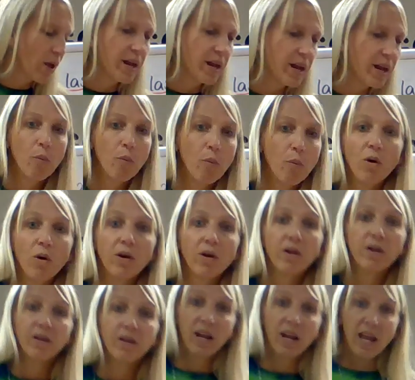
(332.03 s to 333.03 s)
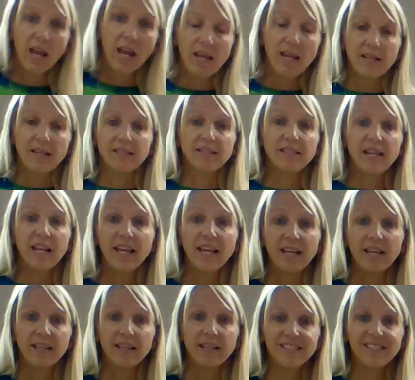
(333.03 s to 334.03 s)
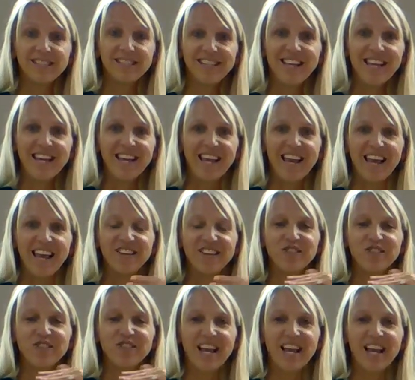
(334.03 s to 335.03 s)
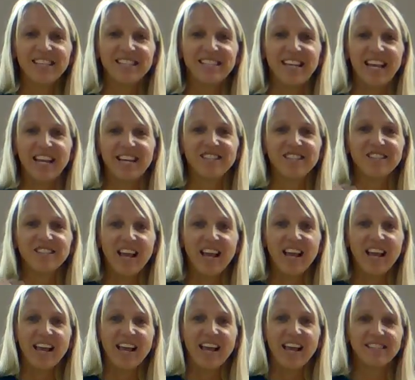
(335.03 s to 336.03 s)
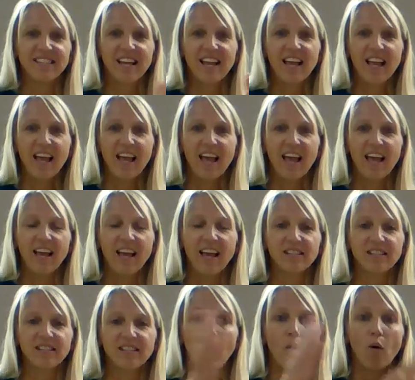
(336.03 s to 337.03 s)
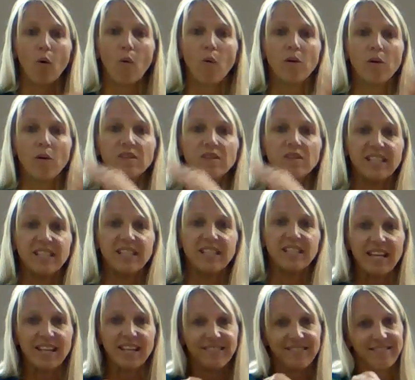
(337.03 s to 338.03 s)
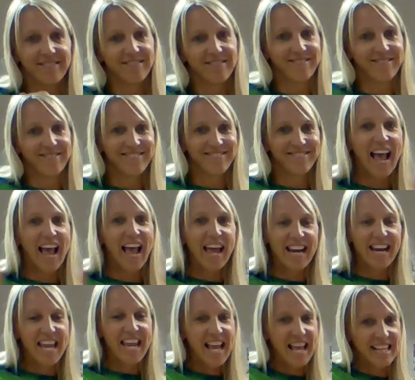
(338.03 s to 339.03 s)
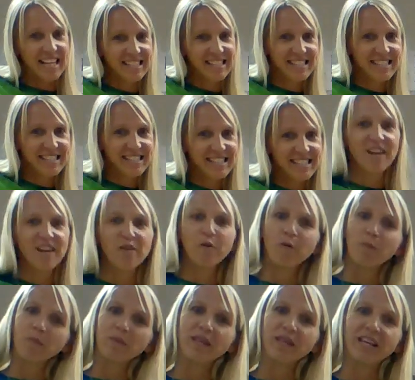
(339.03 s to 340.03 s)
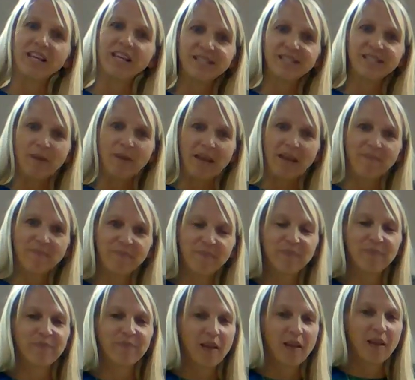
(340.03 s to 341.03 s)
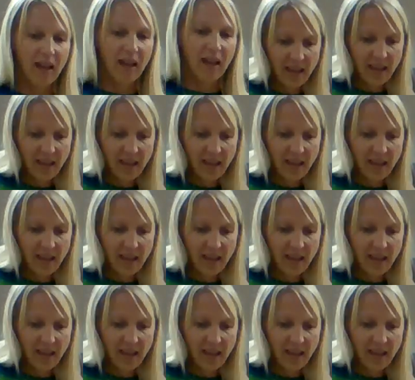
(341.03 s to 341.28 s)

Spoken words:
a word ends in CH, SH, S, X, or Z. Add a yes, and you'll please me. Okay,